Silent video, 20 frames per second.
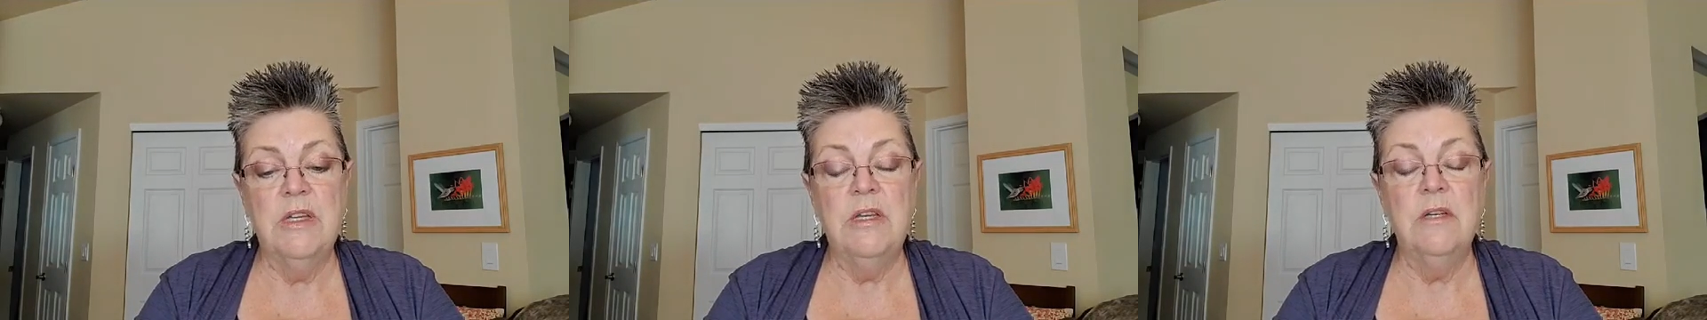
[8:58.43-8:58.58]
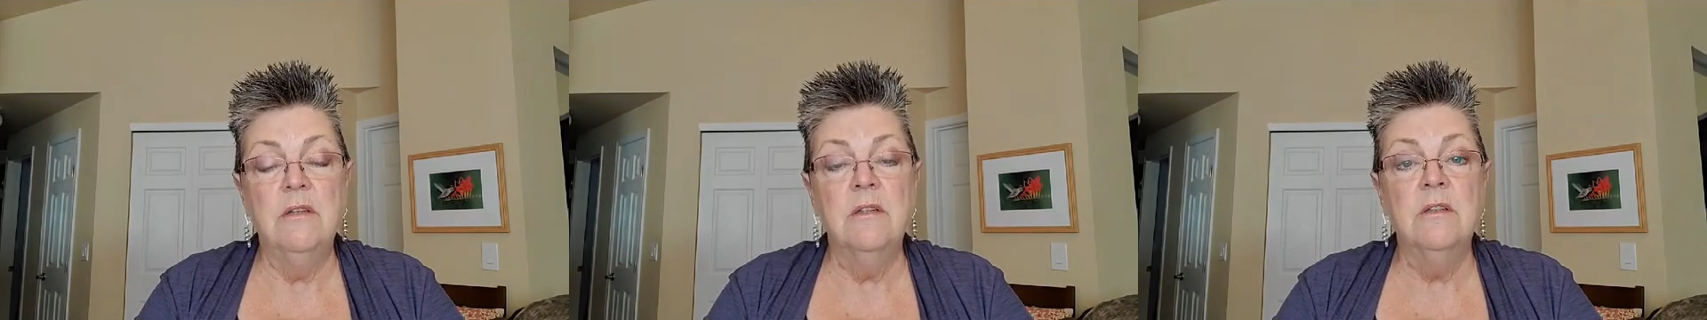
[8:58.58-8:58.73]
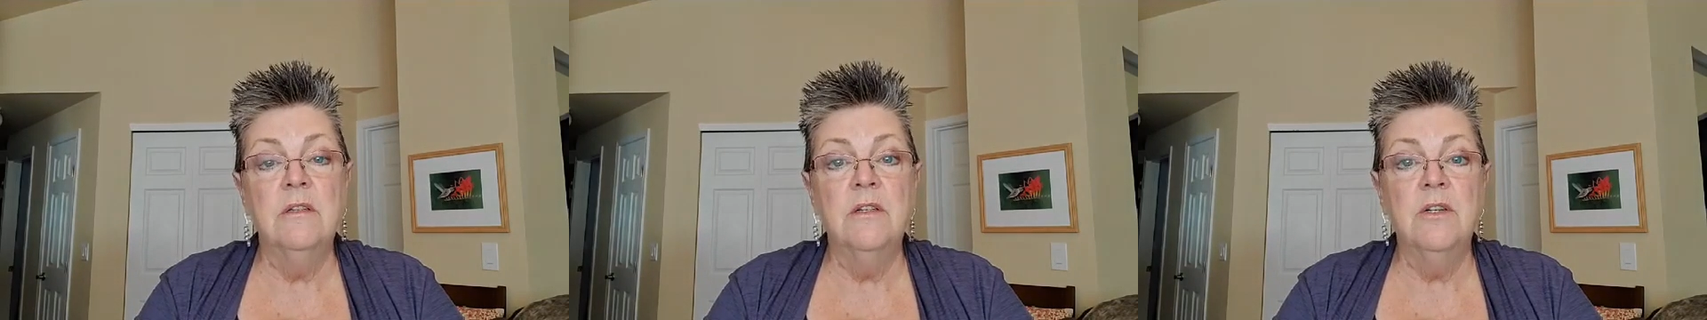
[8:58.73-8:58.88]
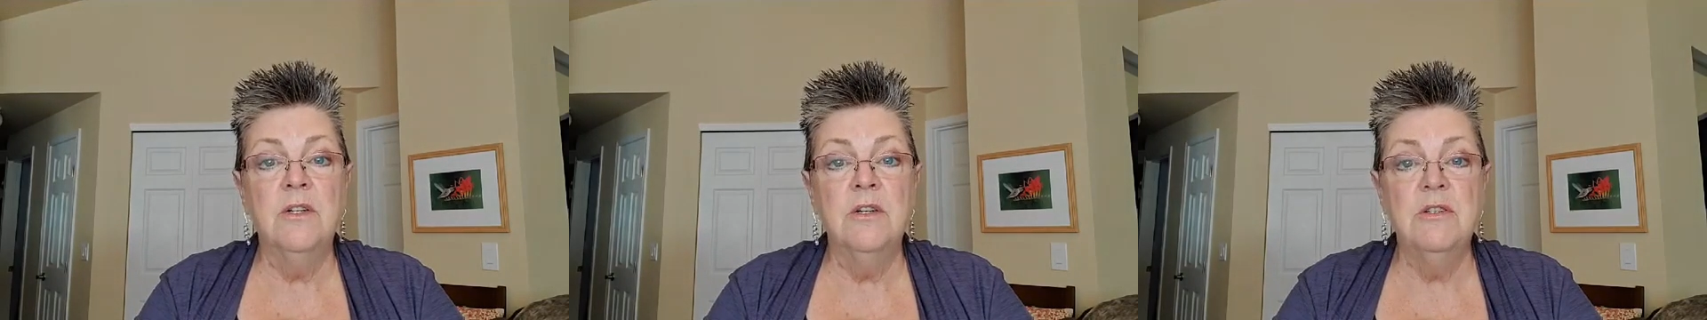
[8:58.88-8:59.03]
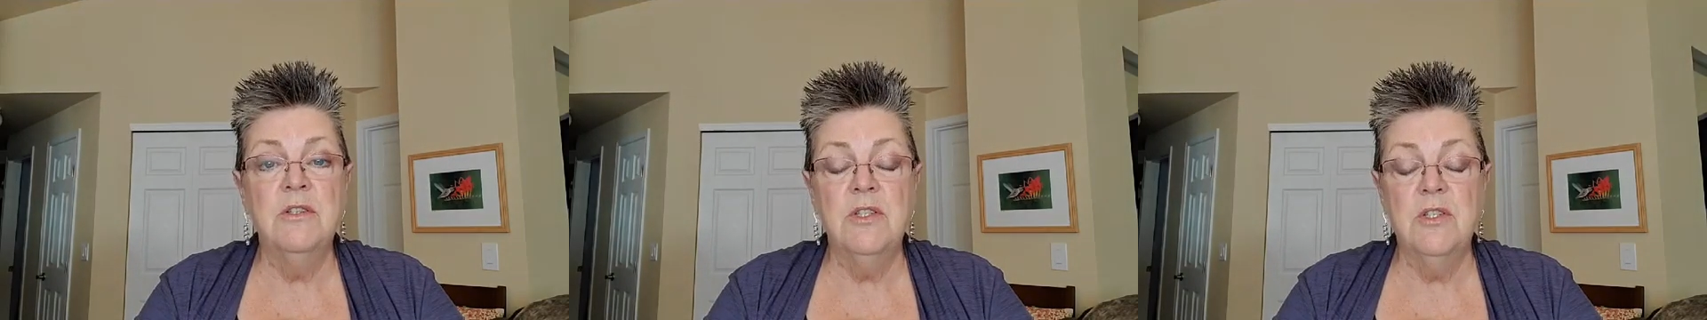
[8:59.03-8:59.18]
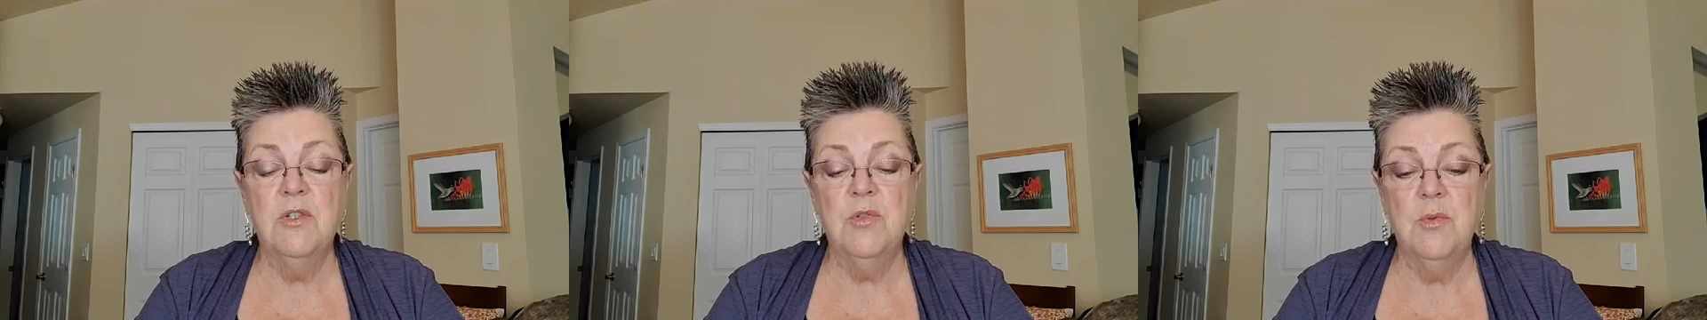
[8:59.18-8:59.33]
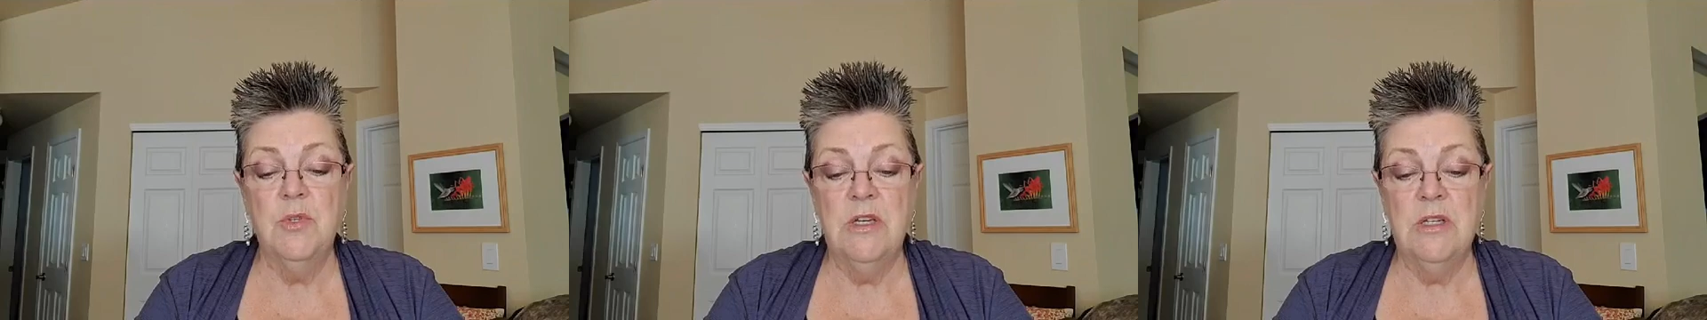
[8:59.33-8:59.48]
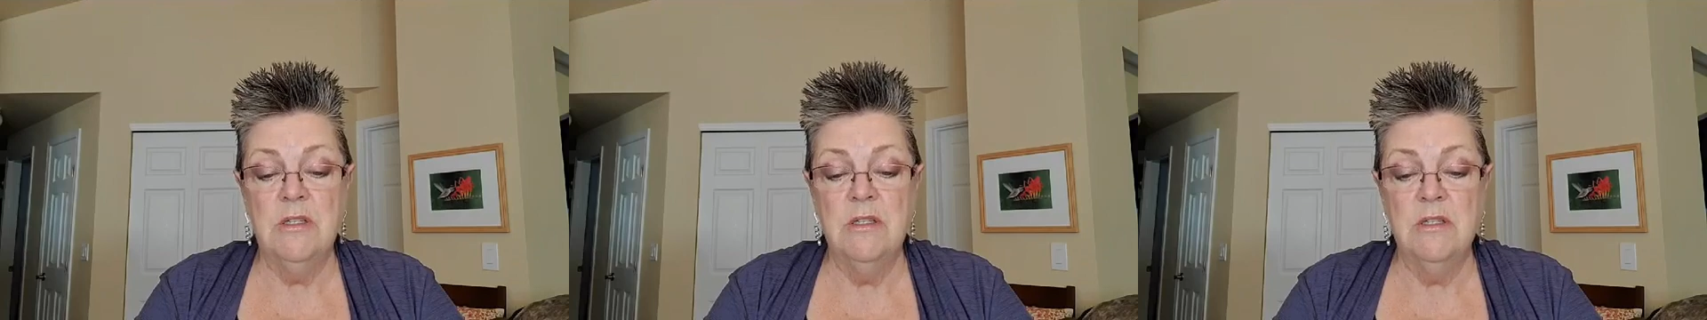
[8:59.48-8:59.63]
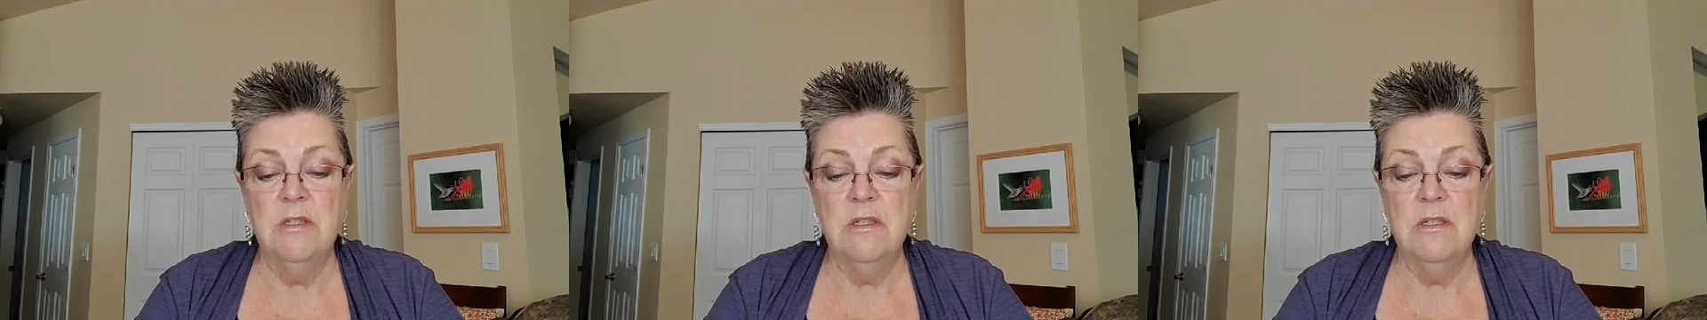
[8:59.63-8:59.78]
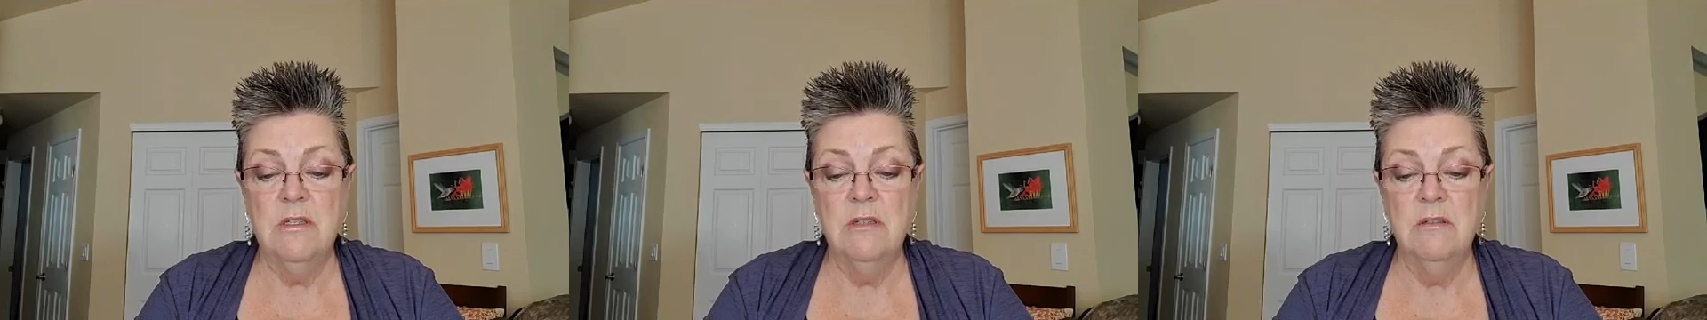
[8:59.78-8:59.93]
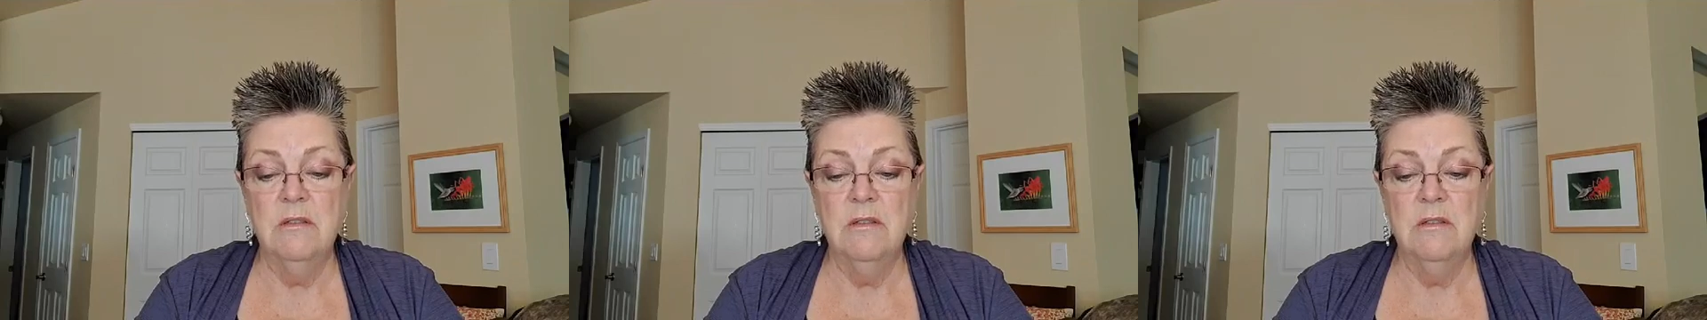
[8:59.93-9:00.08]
killed in our streets.